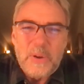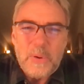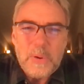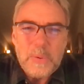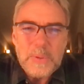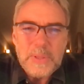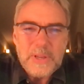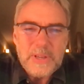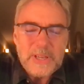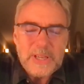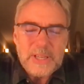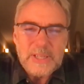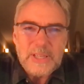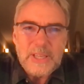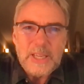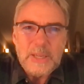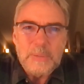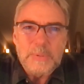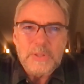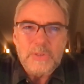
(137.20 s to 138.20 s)
or where they can
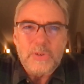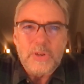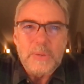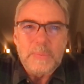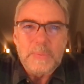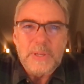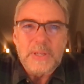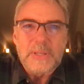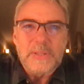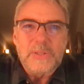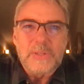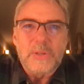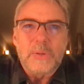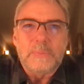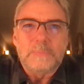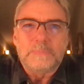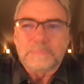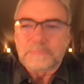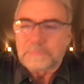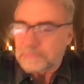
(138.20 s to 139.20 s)
keep streaming it.
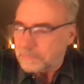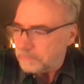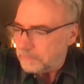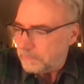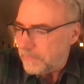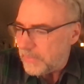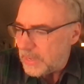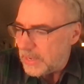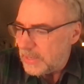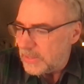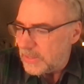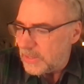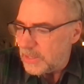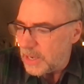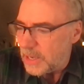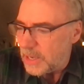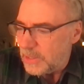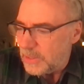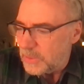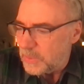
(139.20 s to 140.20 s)
So it's a
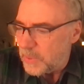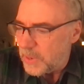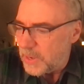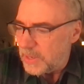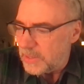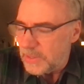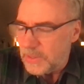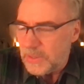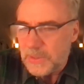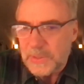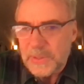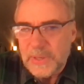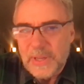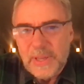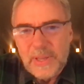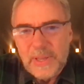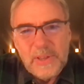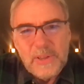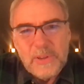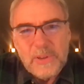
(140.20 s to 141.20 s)
nice way to
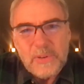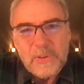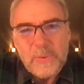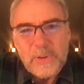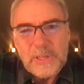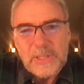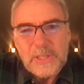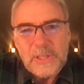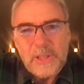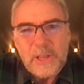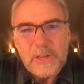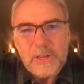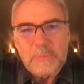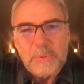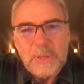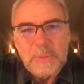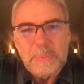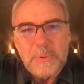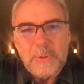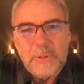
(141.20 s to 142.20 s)
reach a lot of
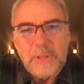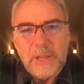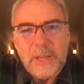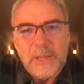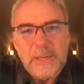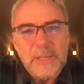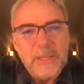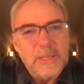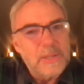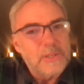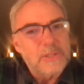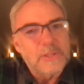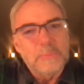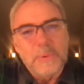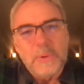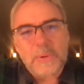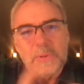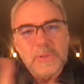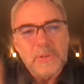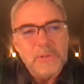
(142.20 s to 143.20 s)
people and get
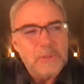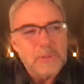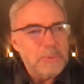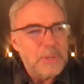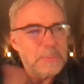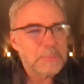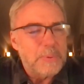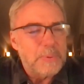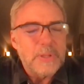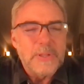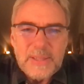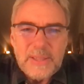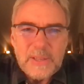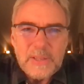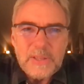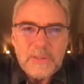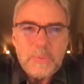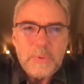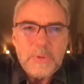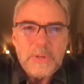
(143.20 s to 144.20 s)
exposure to people that
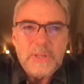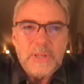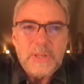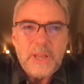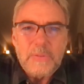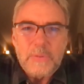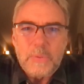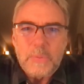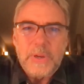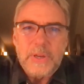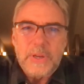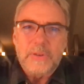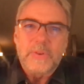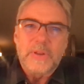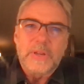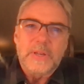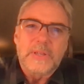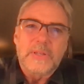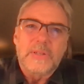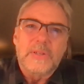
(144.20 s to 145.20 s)
you wouldn't have a way to
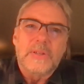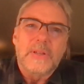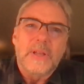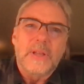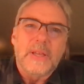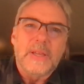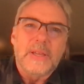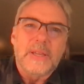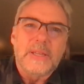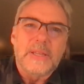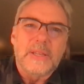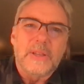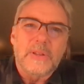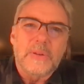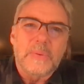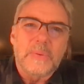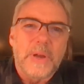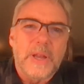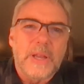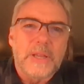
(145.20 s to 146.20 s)
reach uh, any
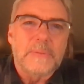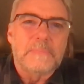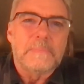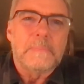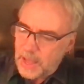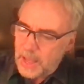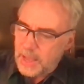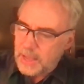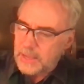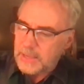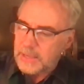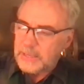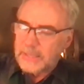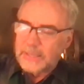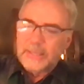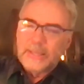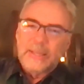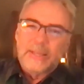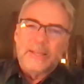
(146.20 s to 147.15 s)
other way. I